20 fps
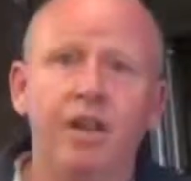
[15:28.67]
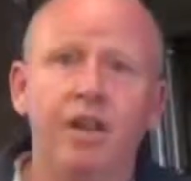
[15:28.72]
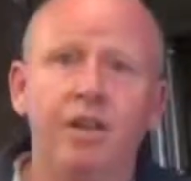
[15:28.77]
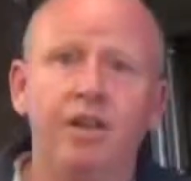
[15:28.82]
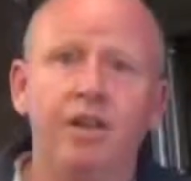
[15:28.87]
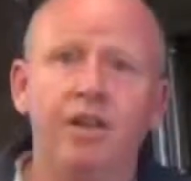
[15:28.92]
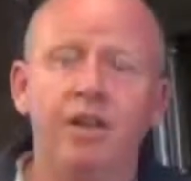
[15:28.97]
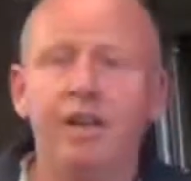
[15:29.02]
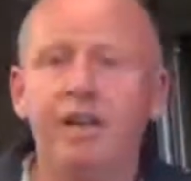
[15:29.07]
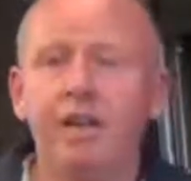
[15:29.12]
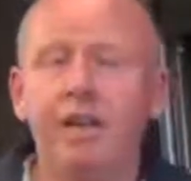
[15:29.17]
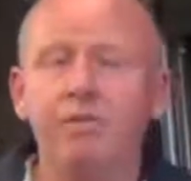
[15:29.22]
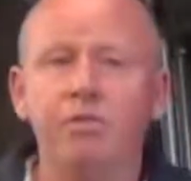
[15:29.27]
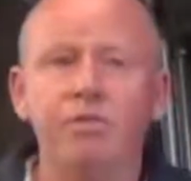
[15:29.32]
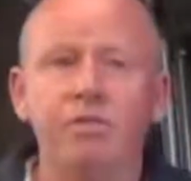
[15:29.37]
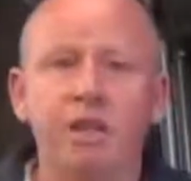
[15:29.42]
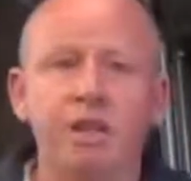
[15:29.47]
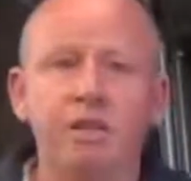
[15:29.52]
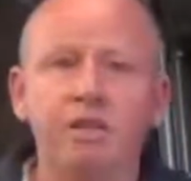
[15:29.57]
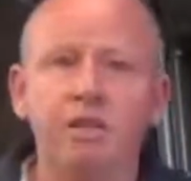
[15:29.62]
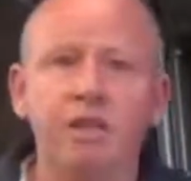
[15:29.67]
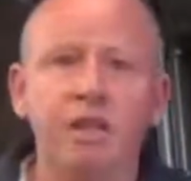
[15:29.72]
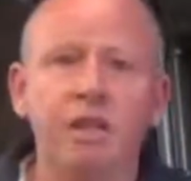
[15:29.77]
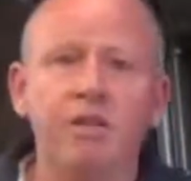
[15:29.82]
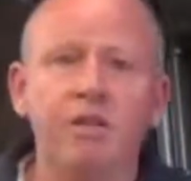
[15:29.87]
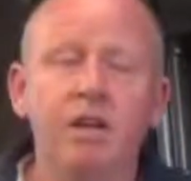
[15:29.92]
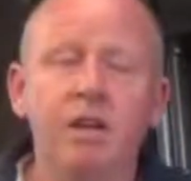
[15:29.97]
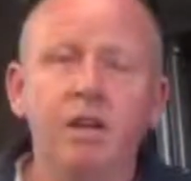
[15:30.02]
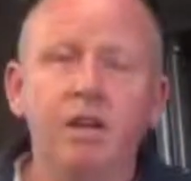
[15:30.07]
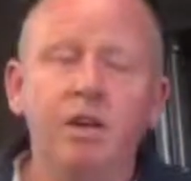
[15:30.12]
Okay,
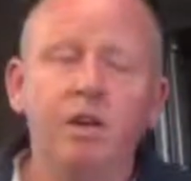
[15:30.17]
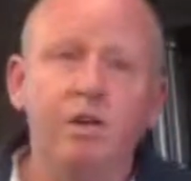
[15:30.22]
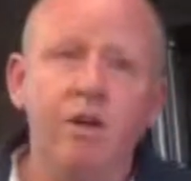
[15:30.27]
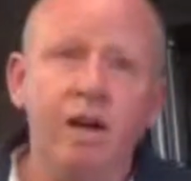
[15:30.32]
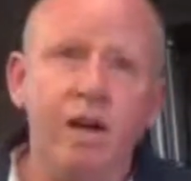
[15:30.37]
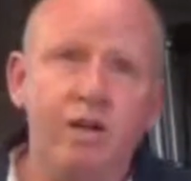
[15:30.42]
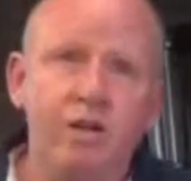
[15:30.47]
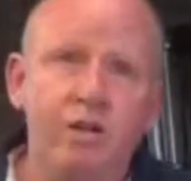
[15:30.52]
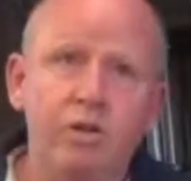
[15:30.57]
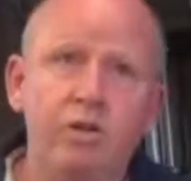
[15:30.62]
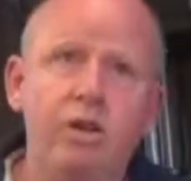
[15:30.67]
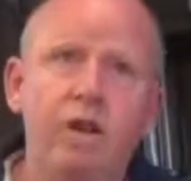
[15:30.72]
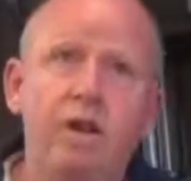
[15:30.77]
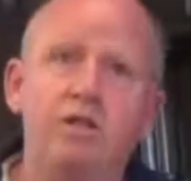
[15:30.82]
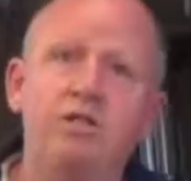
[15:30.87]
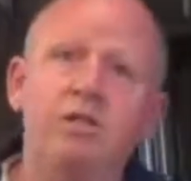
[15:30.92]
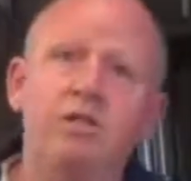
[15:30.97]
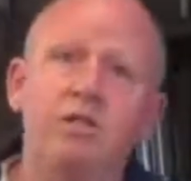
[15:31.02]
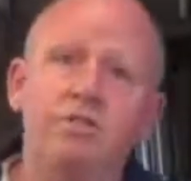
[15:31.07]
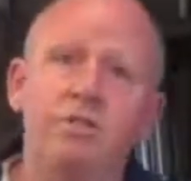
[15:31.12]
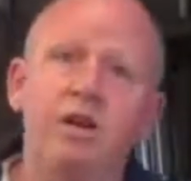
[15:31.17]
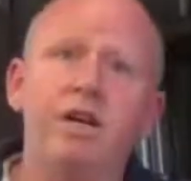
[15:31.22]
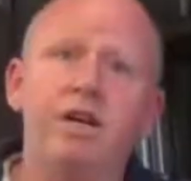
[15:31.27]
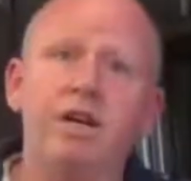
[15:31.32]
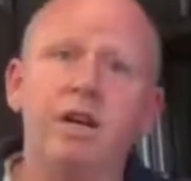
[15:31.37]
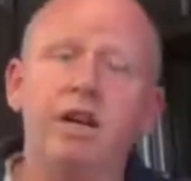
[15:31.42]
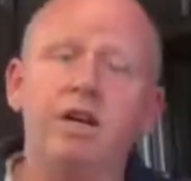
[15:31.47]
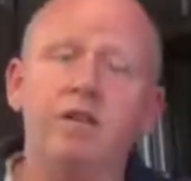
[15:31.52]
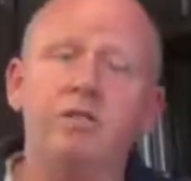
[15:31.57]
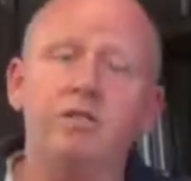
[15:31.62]
it took us 3
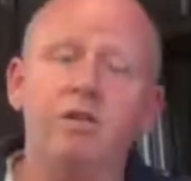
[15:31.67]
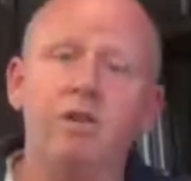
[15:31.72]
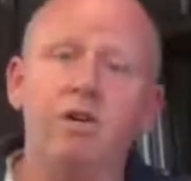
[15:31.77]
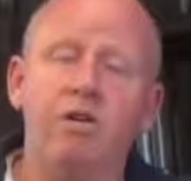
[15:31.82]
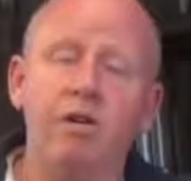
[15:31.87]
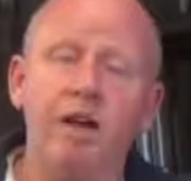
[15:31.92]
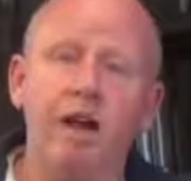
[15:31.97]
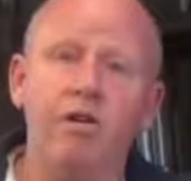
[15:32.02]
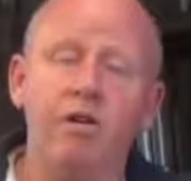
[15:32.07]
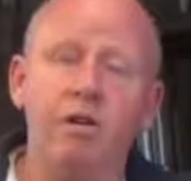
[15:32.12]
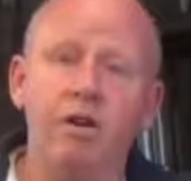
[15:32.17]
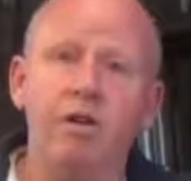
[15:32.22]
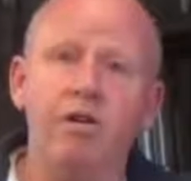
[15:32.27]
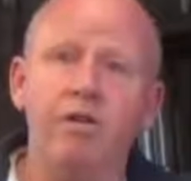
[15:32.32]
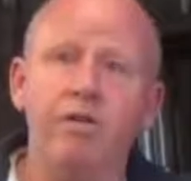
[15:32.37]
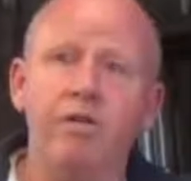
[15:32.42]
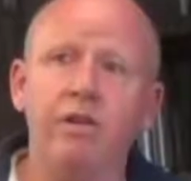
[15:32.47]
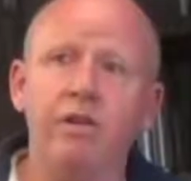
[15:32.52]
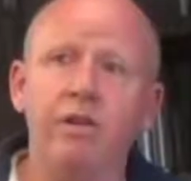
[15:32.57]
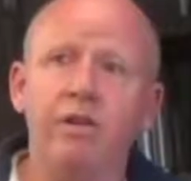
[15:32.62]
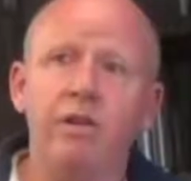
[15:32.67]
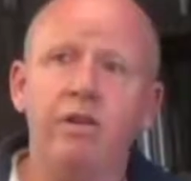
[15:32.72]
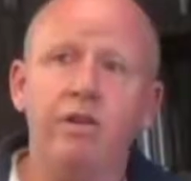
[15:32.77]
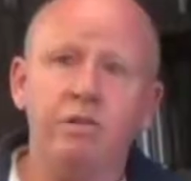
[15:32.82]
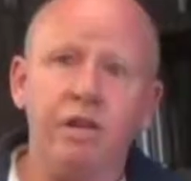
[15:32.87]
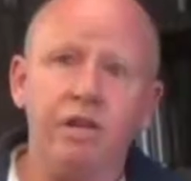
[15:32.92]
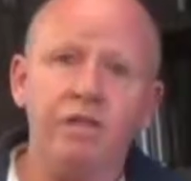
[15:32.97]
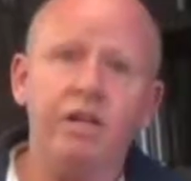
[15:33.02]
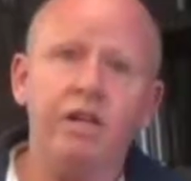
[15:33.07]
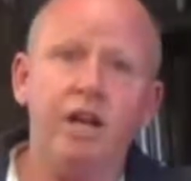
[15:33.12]
days on our own
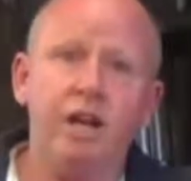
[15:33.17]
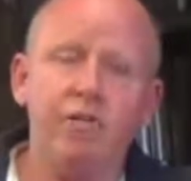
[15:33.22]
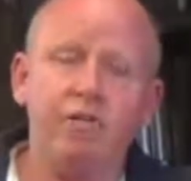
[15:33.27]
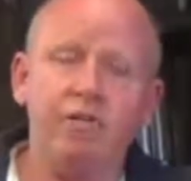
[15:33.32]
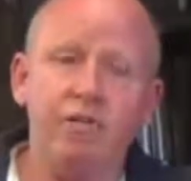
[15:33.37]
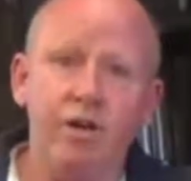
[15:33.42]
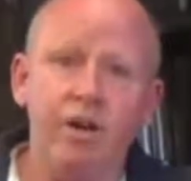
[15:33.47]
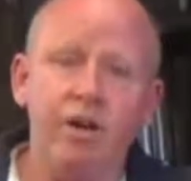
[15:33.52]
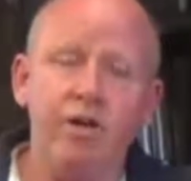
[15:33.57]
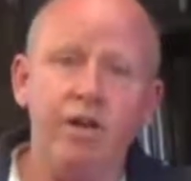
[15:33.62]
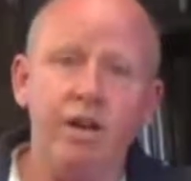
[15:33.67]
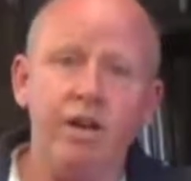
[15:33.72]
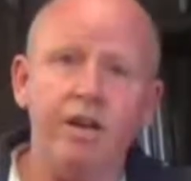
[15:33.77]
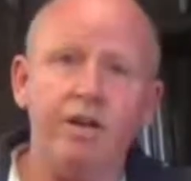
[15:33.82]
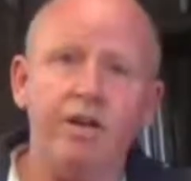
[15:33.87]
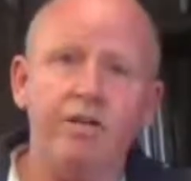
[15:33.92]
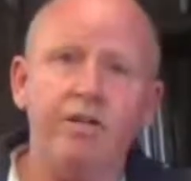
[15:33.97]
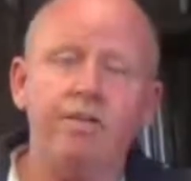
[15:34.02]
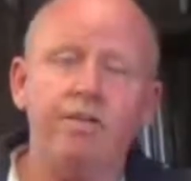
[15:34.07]
to actually get it flown in.